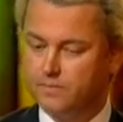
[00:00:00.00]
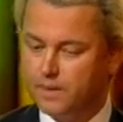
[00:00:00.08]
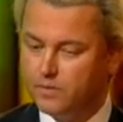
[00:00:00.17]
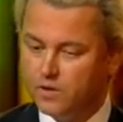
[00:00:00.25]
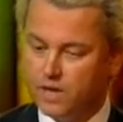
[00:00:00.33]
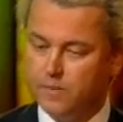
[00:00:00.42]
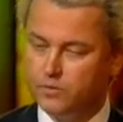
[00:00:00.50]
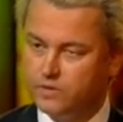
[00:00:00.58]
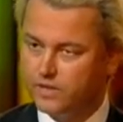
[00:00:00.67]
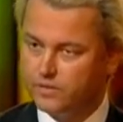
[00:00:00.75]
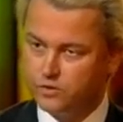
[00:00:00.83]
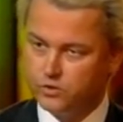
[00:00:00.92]
And maybe you allow me
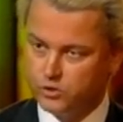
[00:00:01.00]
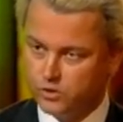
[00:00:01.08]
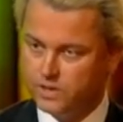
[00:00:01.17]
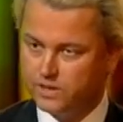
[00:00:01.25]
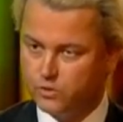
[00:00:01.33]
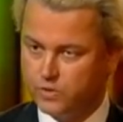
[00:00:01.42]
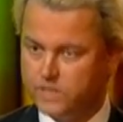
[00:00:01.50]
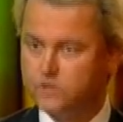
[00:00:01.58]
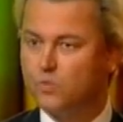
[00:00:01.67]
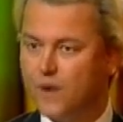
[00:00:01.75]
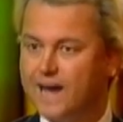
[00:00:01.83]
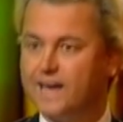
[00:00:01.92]
to give you shortly the
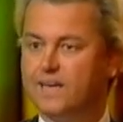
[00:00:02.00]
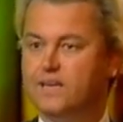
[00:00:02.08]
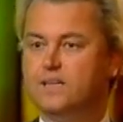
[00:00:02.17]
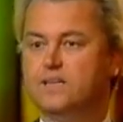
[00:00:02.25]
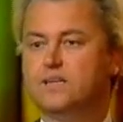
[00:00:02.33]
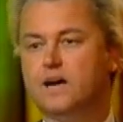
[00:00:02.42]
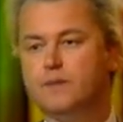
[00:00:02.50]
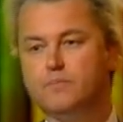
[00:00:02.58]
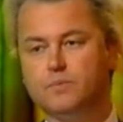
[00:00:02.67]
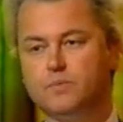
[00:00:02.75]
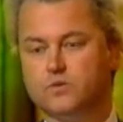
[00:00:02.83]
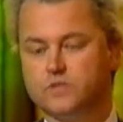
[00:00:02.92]
reasons why I
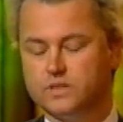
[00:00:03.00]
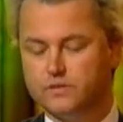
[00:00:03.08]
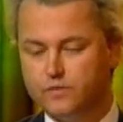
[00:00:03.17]
propose that.